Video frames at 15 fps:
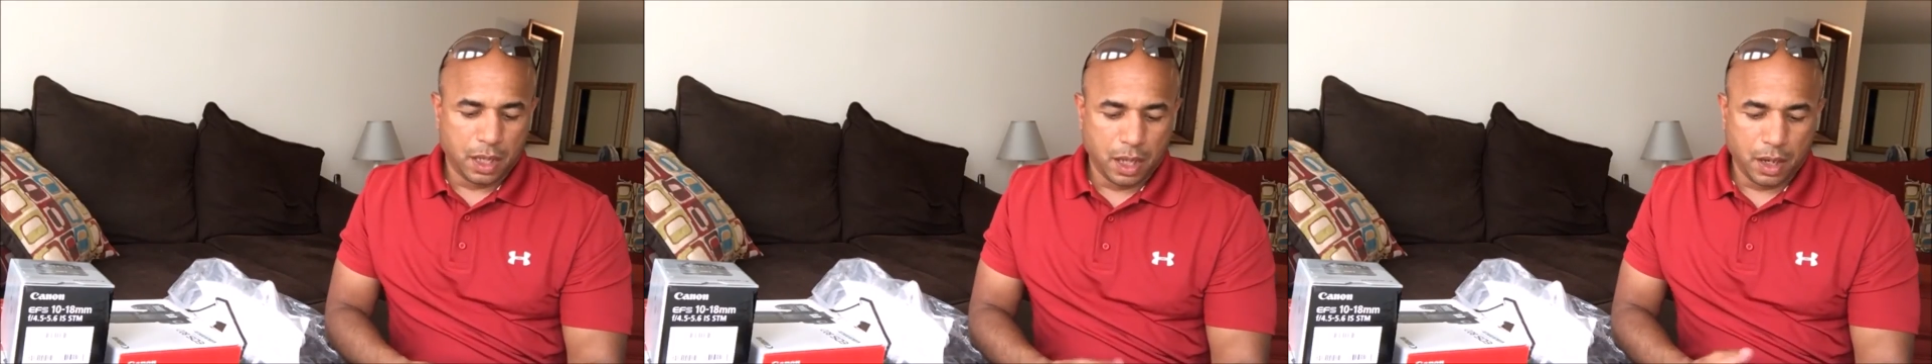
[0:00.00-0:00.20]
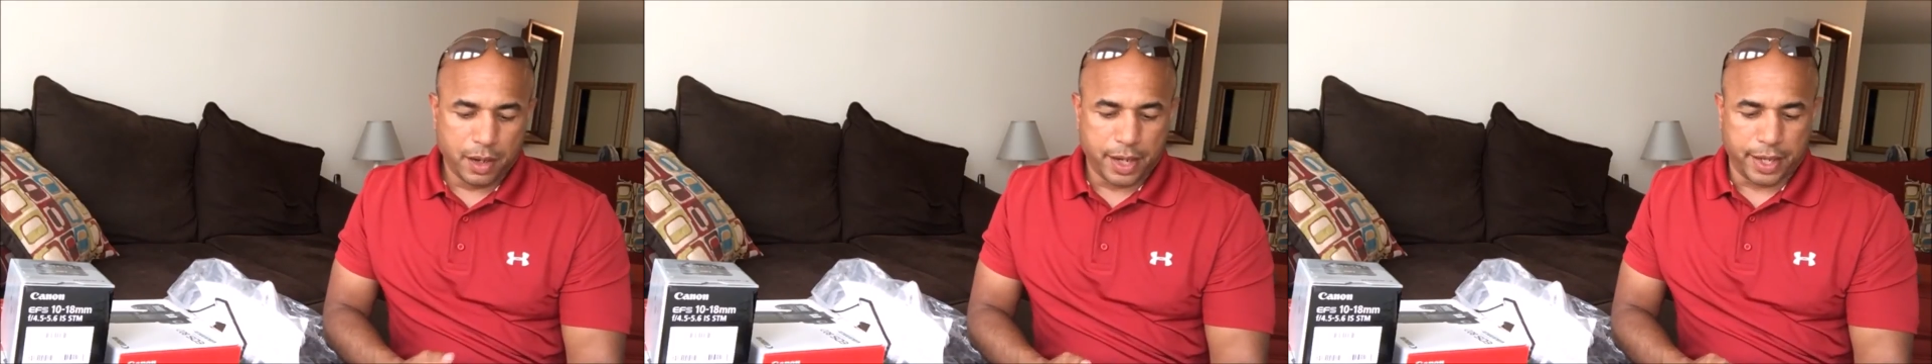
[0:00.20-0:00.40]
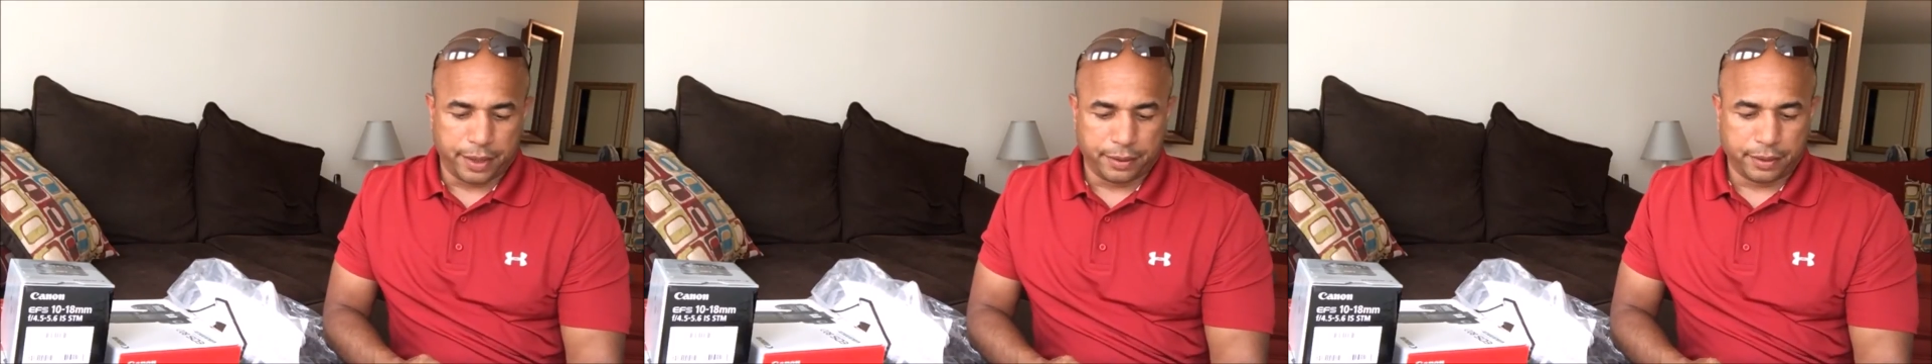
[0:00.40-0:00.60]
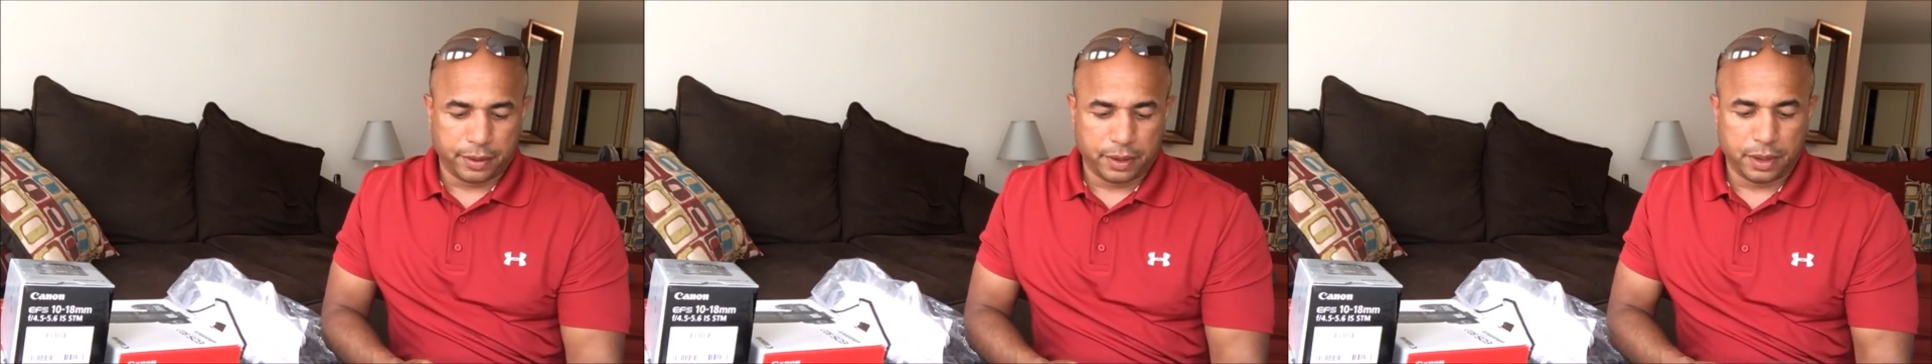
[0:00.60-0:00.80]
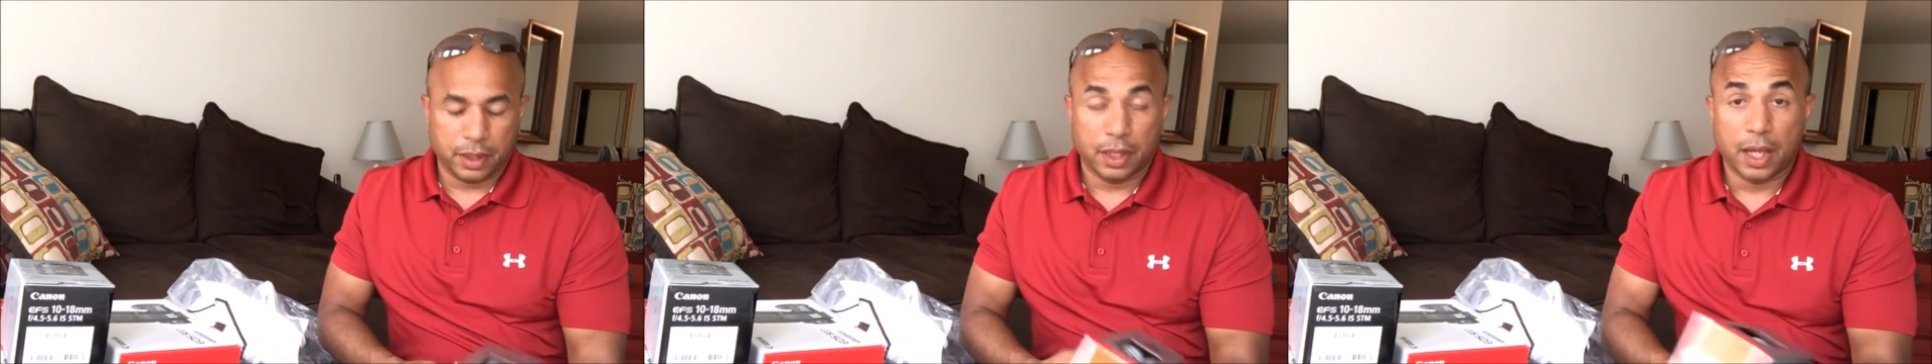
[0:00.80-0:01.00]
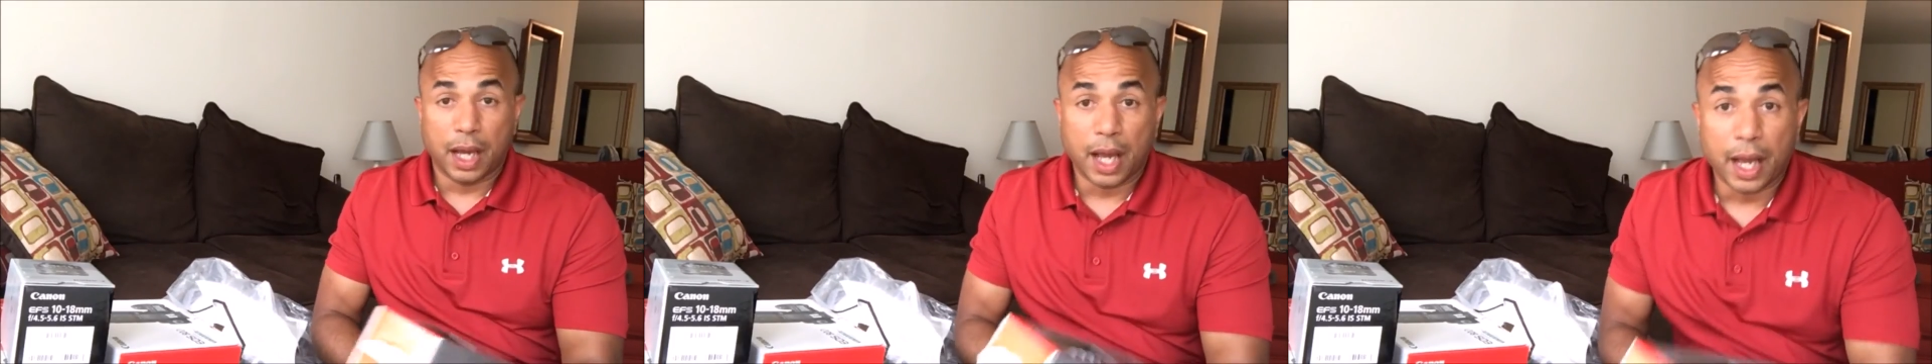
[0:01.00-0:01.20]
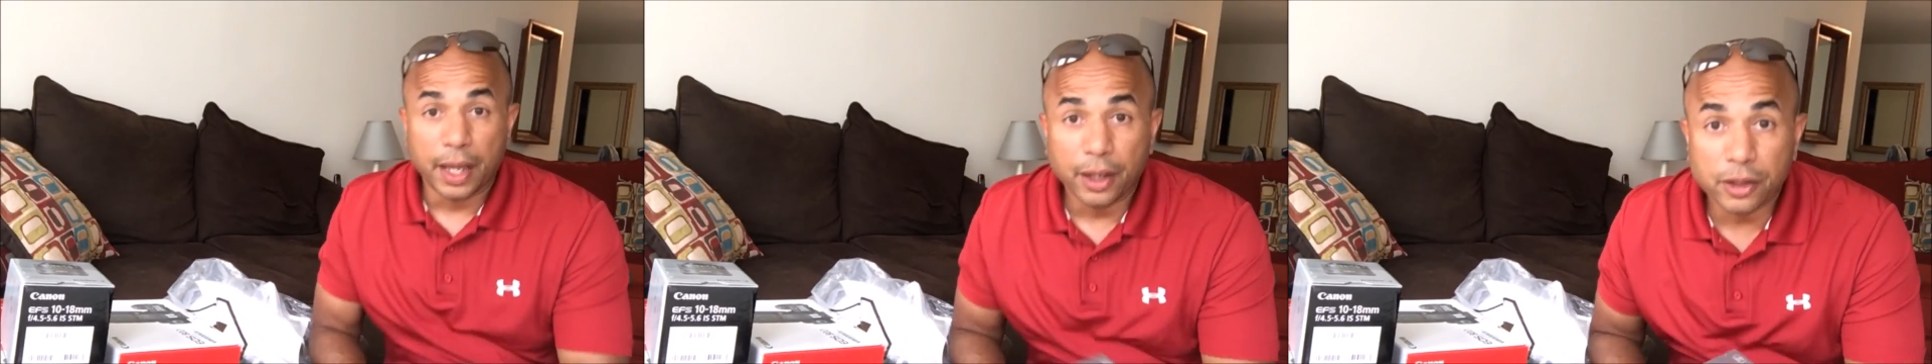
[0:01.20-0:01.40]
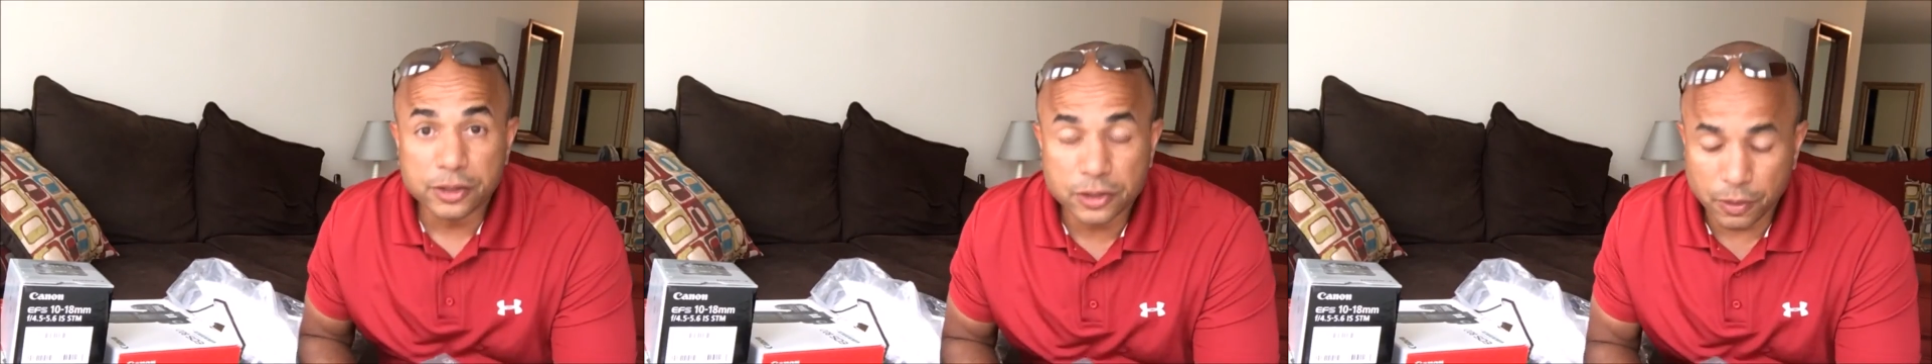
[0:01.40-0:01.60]
All right.
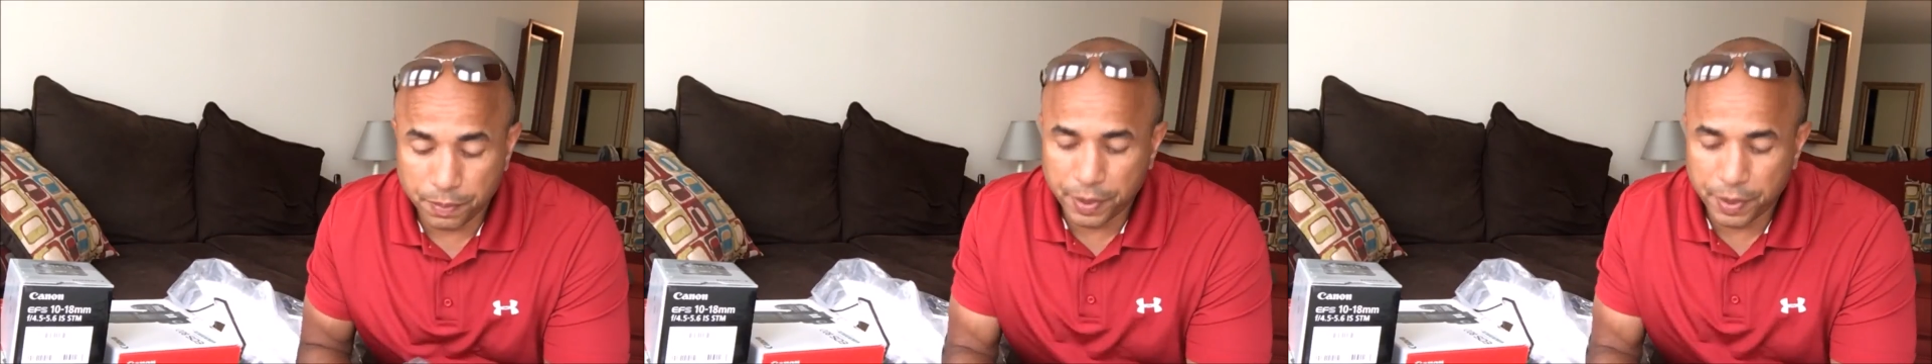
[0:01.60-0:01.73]
I also